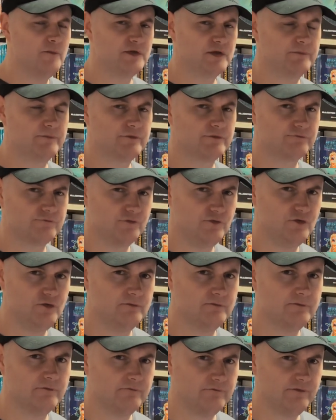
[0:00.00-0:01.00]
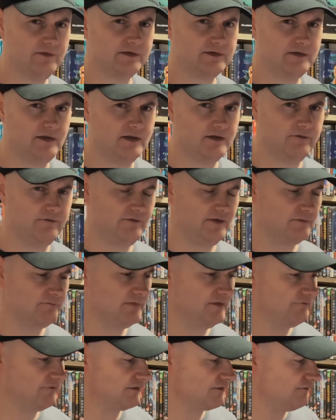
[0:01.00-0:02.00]
up the room, that kind of thing,
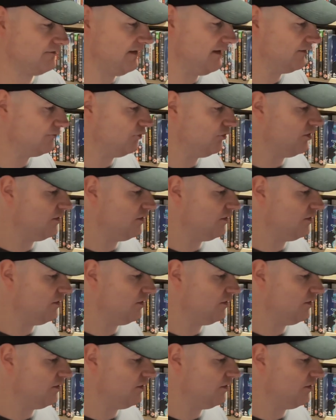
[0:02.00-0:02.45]
bit of a crowd